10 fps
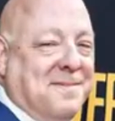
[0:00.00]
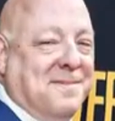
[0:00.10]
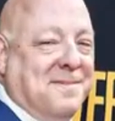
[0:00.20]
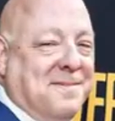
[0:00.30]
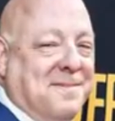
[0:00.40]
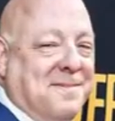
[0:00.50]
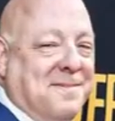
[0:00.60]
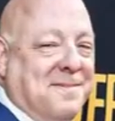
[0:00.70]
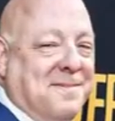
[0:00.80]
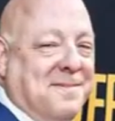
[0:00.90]

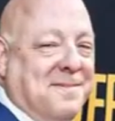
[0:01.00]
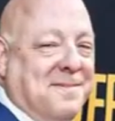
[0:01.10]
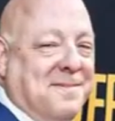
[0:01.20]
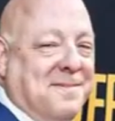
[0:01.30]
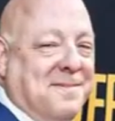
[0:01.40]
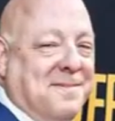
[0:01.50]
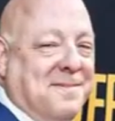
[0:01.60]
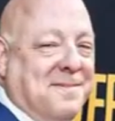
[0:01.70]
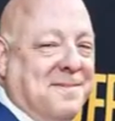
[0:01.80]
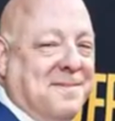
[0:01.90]

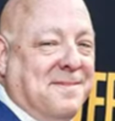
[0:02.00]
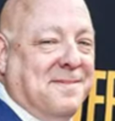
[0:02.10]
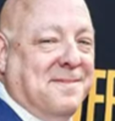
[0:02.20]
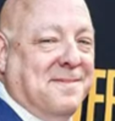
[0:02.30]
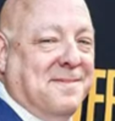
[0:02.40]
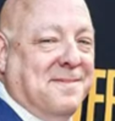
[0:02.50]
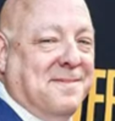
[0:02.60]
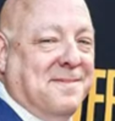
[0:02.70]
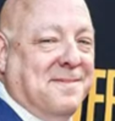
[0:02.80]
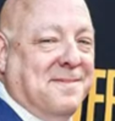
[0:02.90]

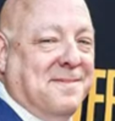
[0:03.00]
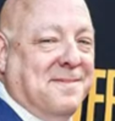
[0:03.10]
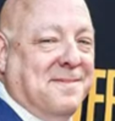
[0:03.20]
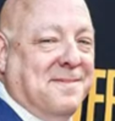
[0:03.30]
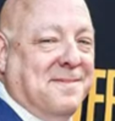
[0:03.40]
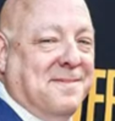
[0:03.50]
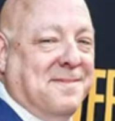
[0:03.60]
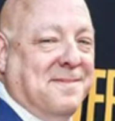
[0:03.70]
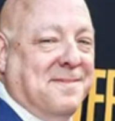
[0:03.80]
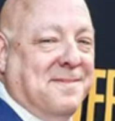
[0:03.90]

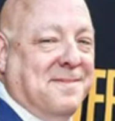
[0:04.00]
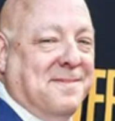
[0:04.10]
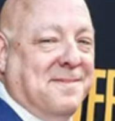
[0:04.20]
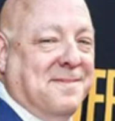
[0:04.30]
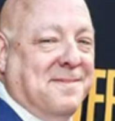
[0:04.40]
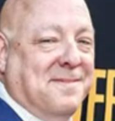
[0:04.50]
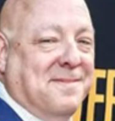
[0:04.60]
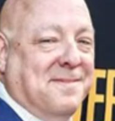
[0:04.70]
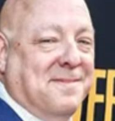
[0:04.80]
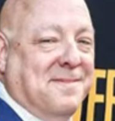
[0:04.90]

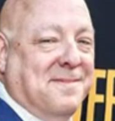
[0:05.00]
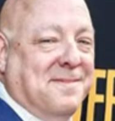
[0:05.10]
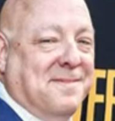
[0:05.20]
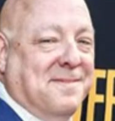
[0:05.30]
[no speech]